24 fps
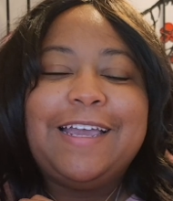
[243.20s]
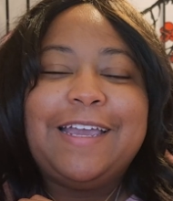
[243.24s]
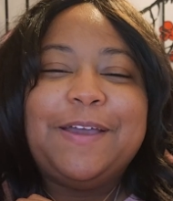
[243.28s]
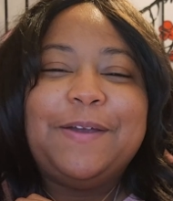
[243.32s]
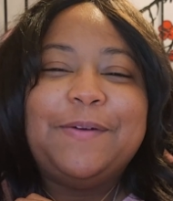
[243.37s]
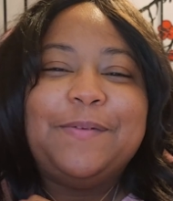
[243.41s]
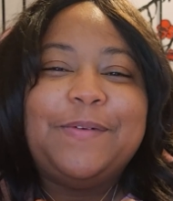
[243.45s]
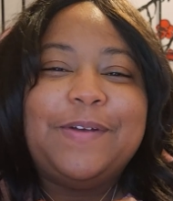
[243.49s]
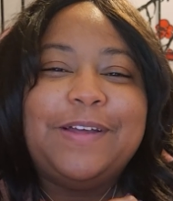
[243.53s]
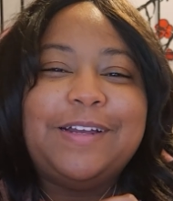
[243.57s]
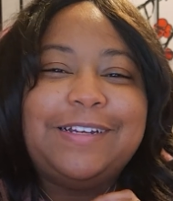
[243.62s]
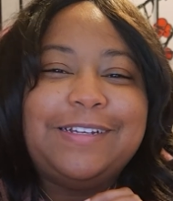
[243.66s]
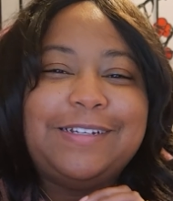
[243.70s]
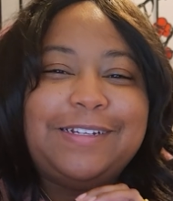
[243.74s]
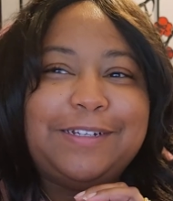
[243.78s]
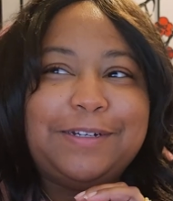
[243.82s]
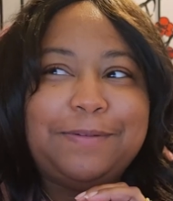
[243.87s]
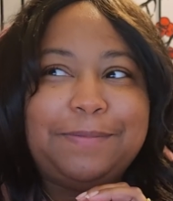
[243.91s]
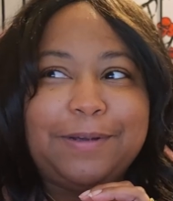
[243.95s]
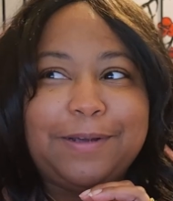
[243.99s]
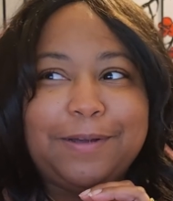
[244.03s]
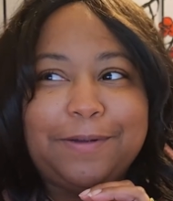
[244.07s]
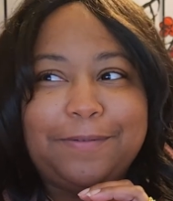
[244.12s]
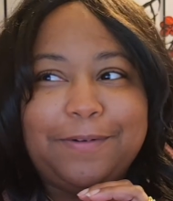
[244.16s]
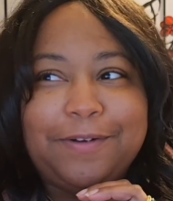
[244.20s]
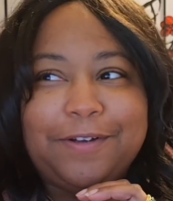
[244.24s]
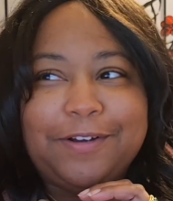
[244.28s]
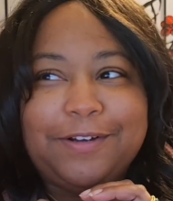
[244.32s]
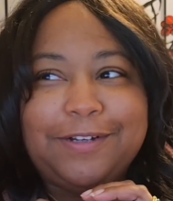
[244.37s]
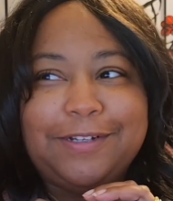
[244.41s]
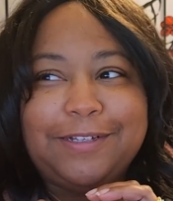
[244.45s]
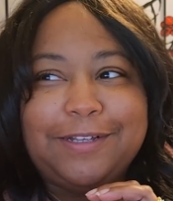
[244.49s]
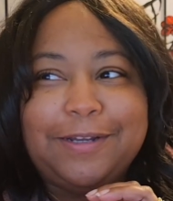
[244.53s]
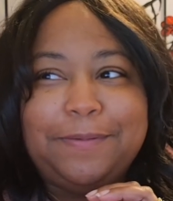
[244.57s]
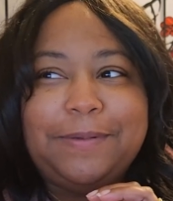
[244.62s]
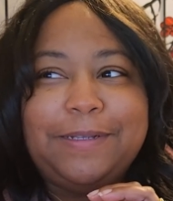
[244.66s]
can't wait to show my coworker
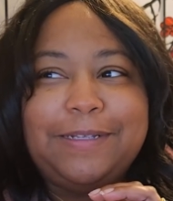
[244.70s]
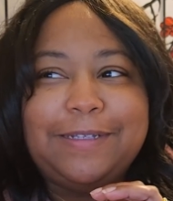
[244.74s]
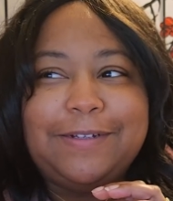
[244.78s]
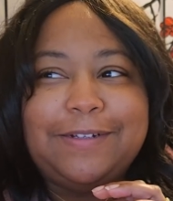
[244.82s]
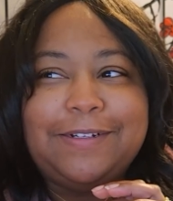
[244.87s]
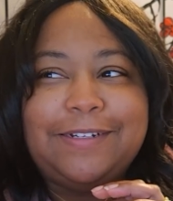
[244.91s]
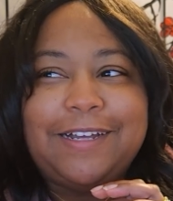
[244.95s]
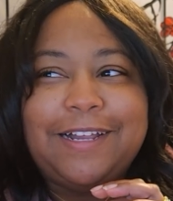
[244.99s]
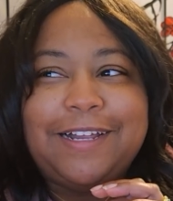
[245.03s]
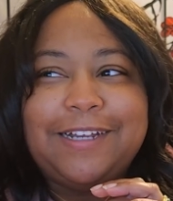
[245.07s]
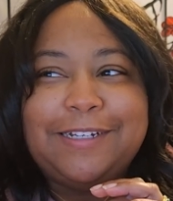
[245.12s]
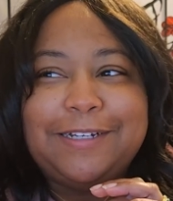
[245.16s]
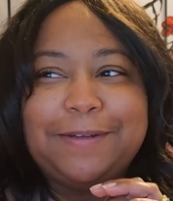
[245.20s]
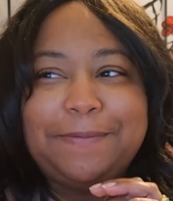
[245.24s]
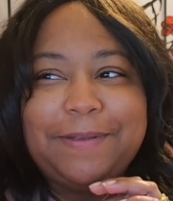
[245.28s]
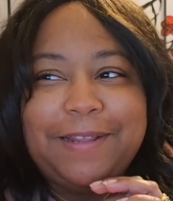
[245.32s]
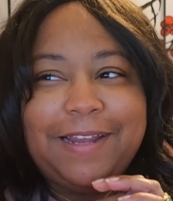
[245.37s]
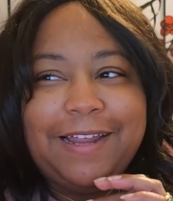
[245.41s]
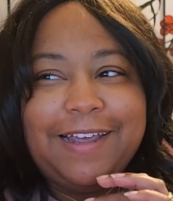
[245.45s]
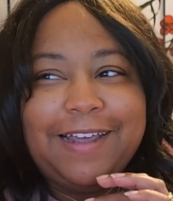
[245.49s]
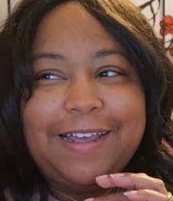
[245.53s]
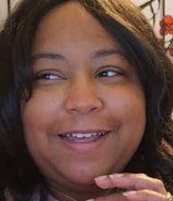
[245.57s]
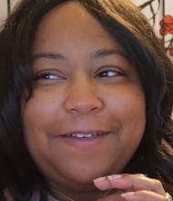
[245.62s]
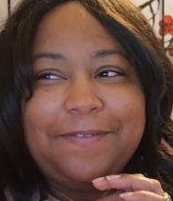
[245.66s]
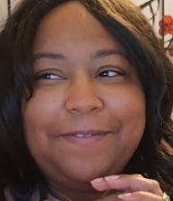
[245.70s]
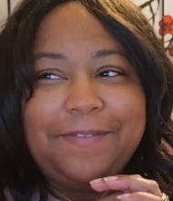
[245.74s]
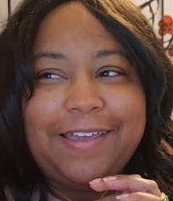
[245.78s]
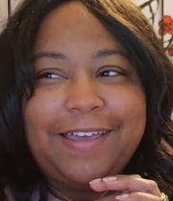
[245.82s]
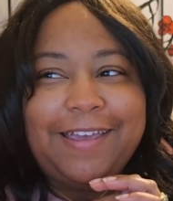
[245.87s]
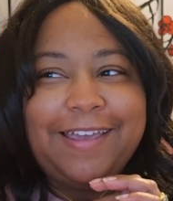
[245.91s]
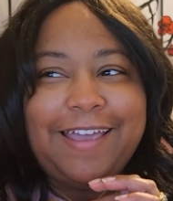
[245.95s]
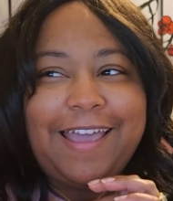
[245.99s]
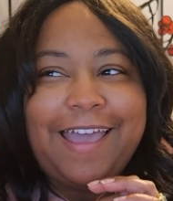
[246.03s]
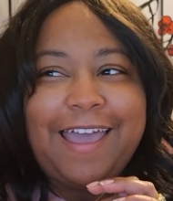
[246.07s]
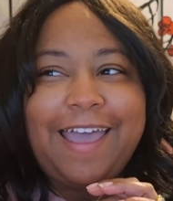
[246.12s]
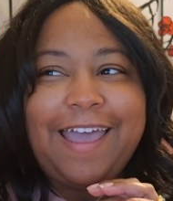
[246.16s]
she's gonna be so jealous she'll be like oh
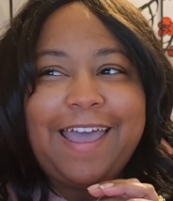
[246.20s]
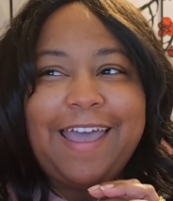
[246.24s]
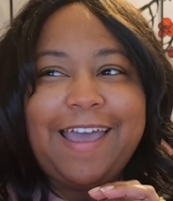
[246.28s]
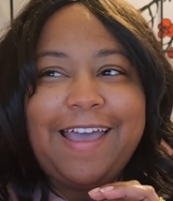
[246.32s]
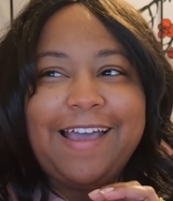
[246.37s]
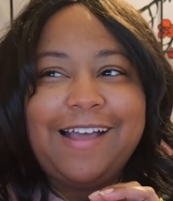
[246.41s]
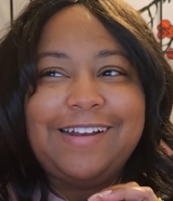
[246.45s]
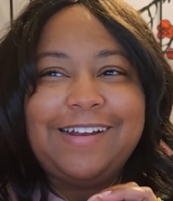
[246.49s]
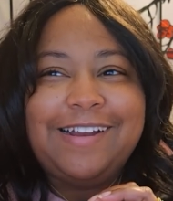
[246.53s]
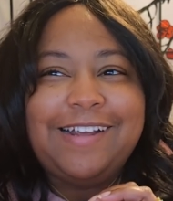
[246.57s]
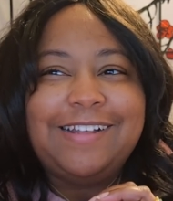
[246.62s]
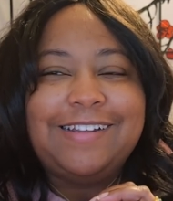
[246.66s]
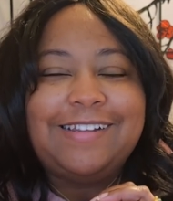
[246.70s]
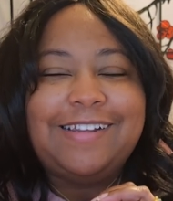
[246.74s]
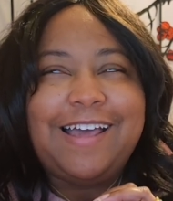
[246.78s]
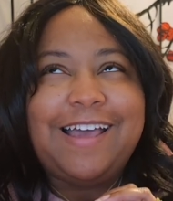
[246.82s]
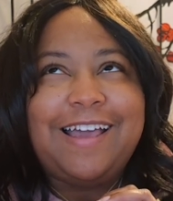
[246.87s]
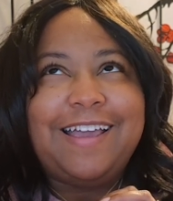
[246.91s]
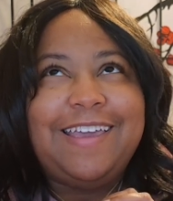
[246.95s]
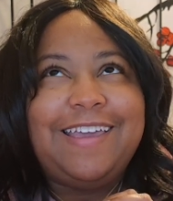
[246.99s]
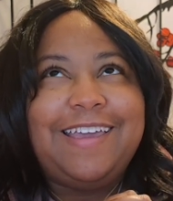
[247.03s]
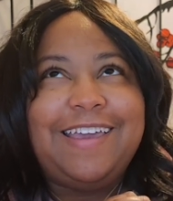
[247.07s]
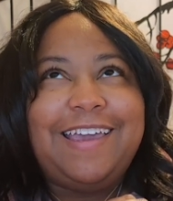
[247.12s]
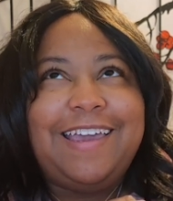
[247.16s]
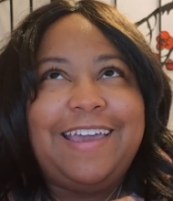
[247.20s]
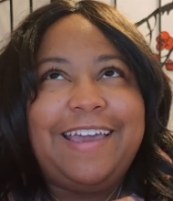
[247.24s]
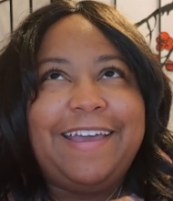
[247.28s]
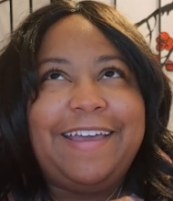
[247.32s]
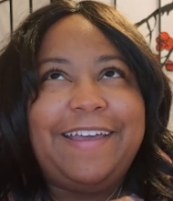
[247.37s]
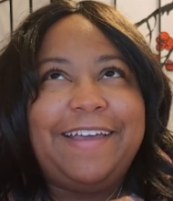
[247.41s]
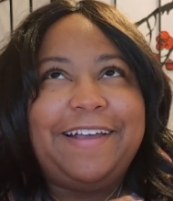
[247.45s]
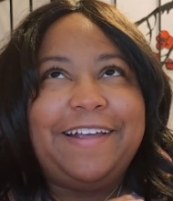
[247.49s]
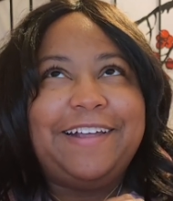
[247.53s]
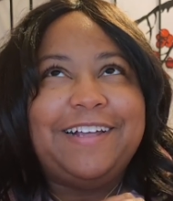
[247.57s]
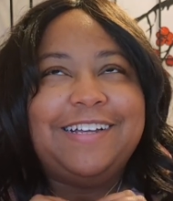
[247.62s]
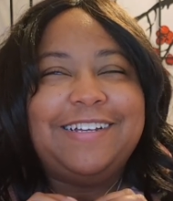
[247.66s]
my god he's so
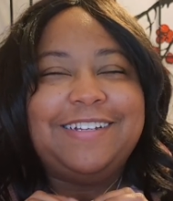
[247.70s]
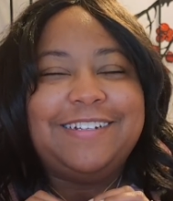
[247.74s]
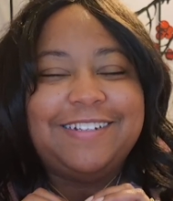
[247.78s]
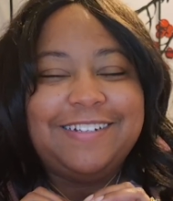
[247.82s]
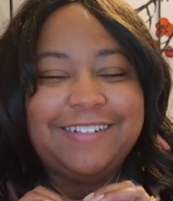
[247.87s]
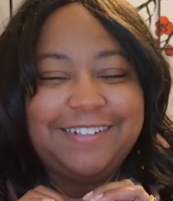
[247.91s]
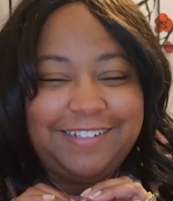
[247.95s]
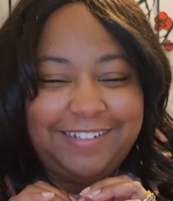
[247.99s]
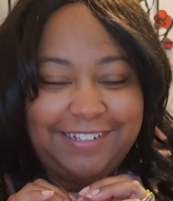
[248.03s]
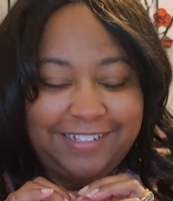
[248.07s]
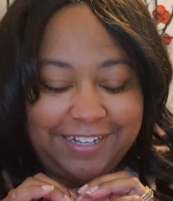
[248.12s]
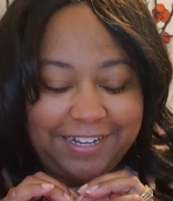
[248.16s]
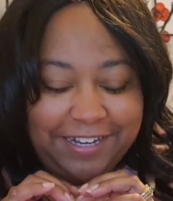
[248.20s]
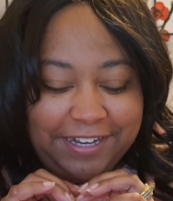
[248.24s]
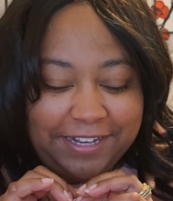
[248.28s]
cute